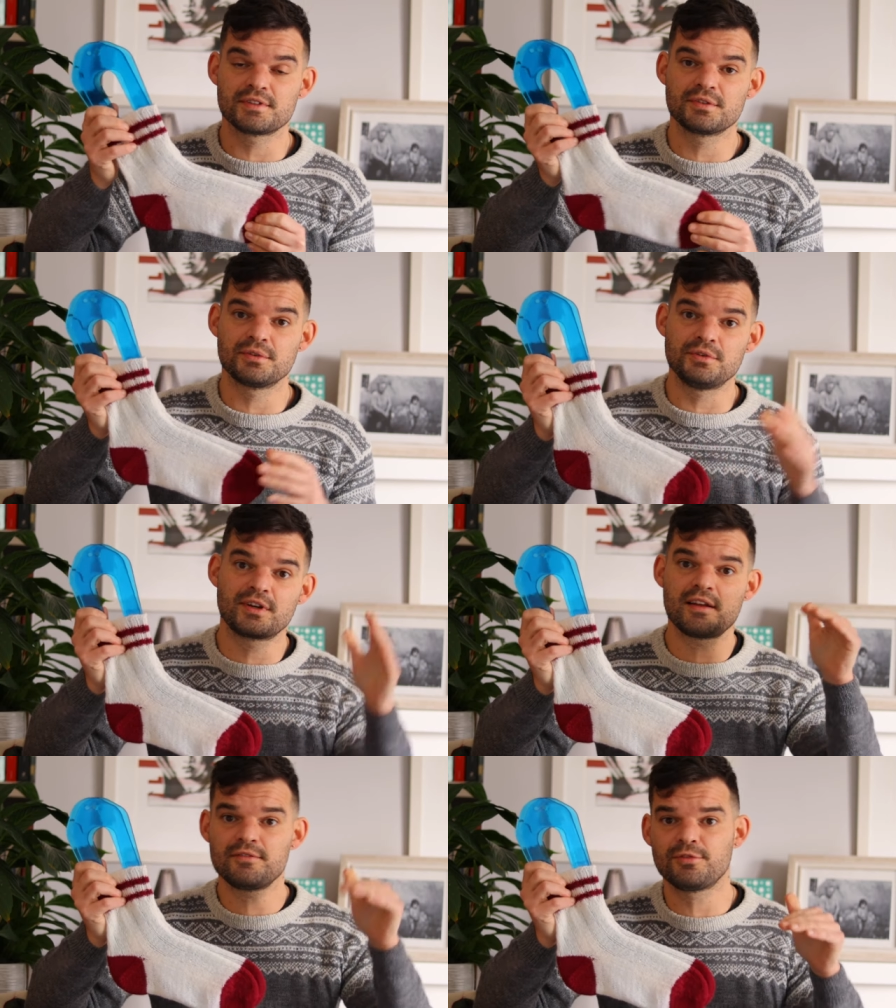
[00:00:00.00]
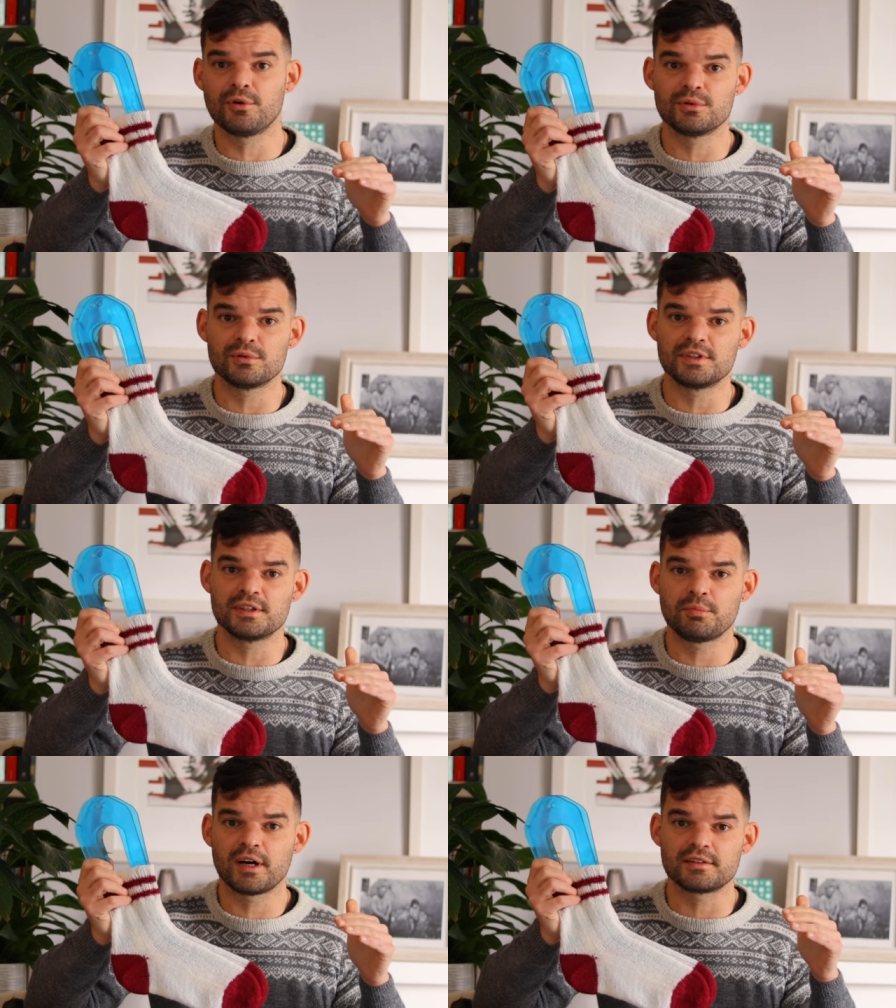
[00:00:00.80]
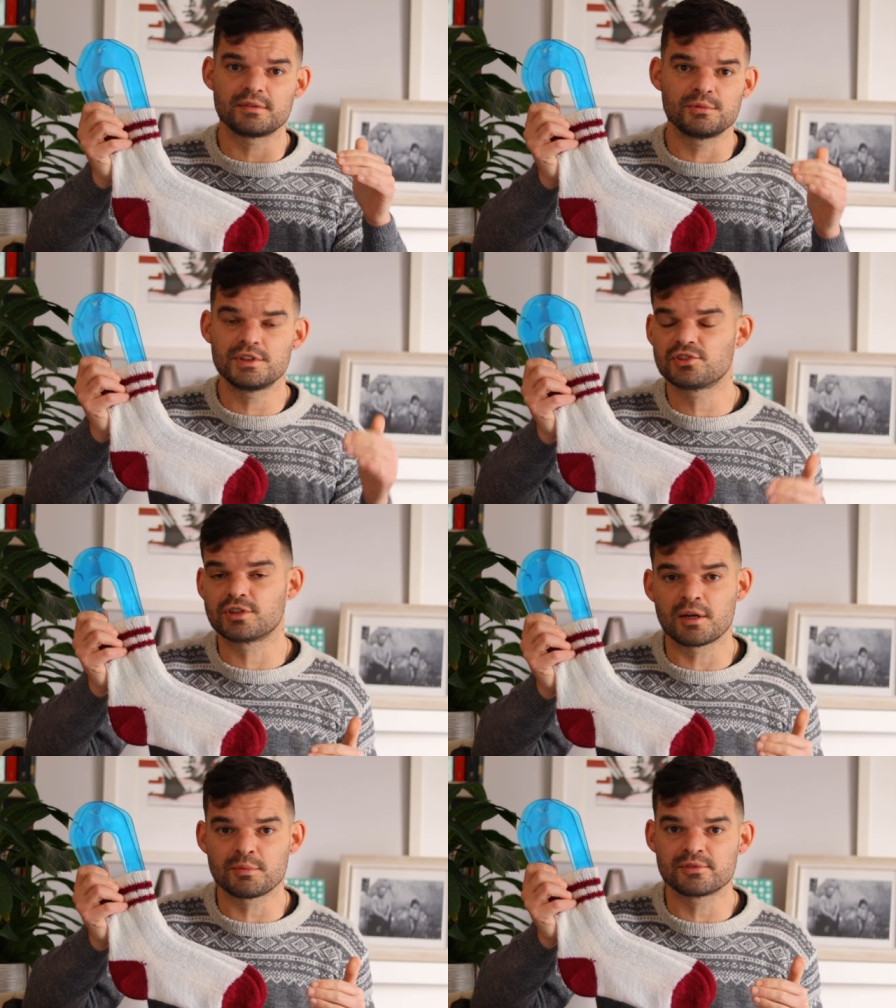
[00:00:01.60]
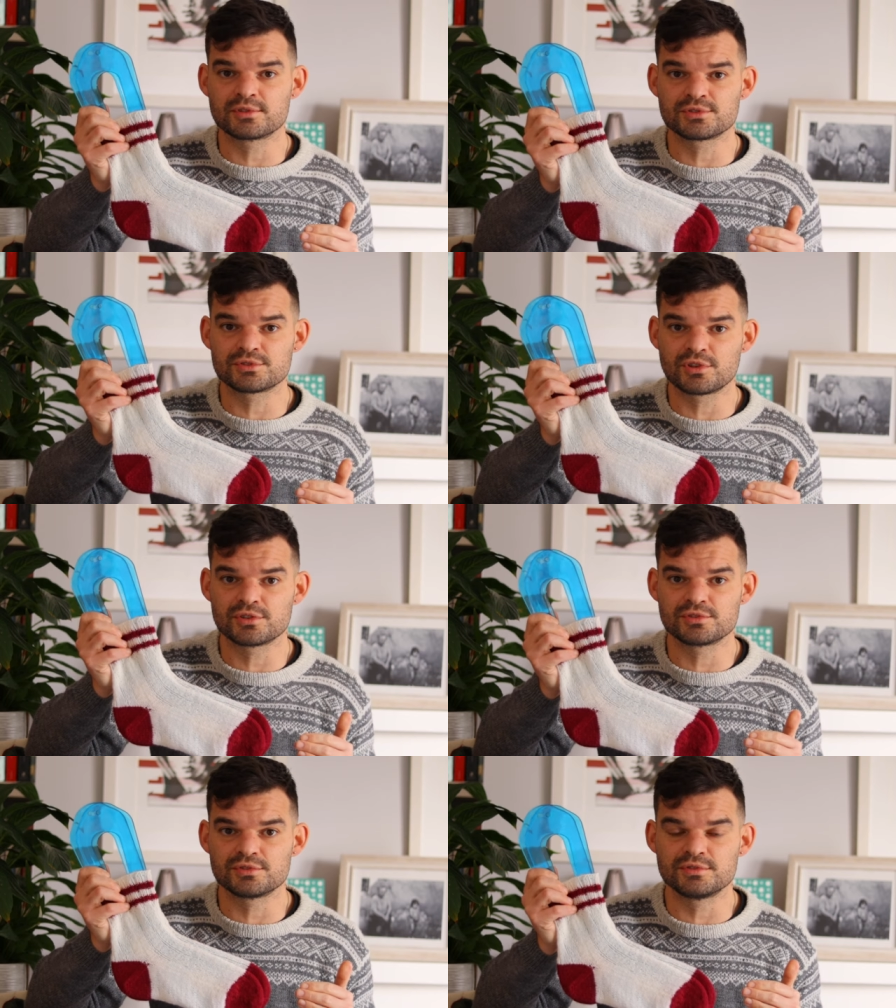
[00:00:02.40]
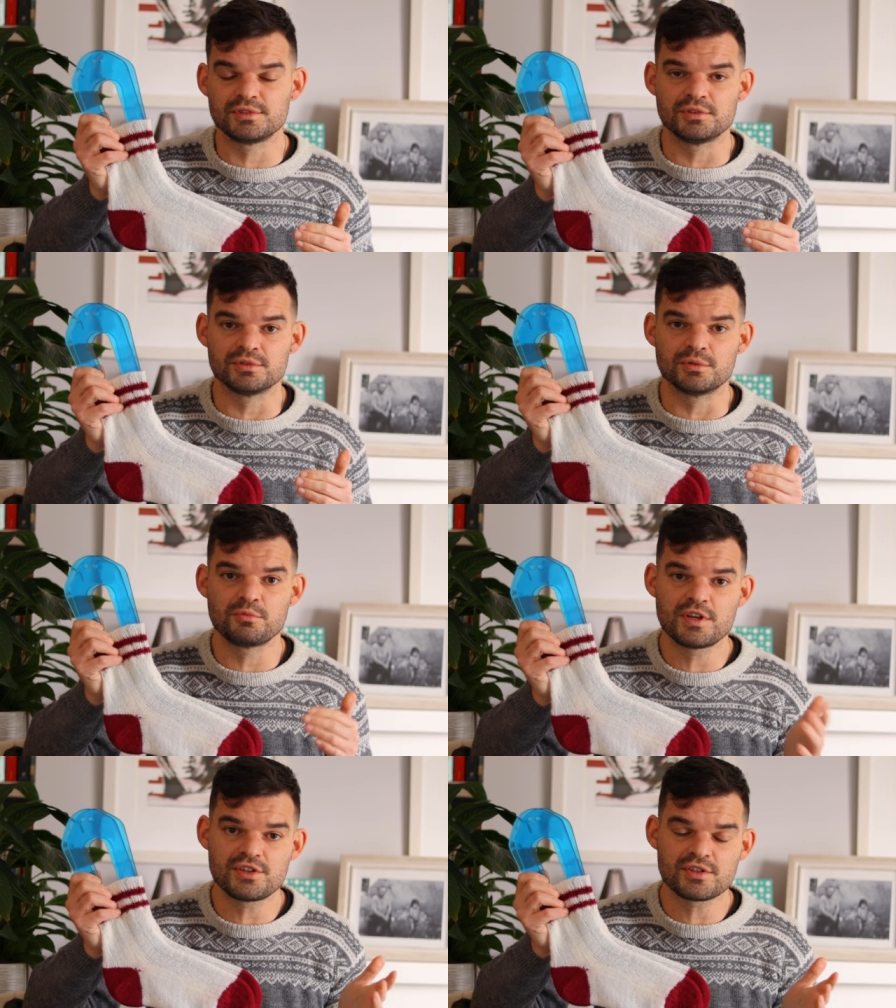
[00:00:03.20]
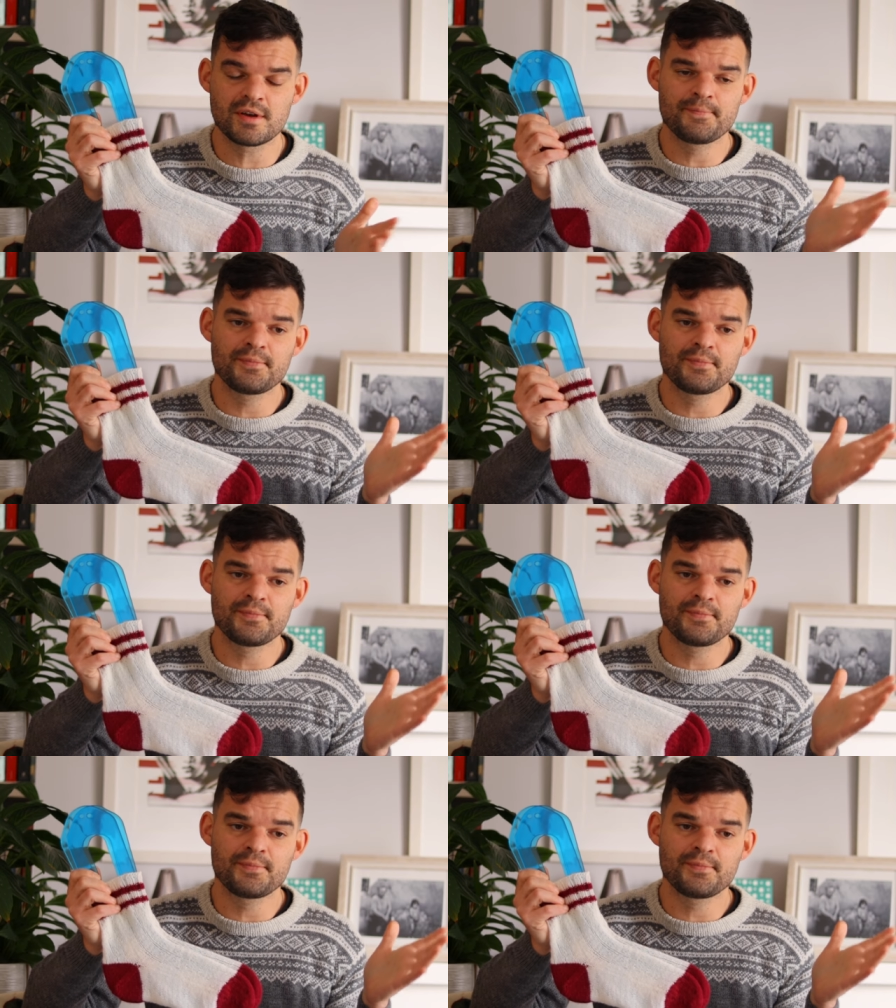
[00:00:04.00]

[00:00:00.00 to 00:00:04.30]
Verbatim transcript: So you can follow in the pattern which type of construction you wish.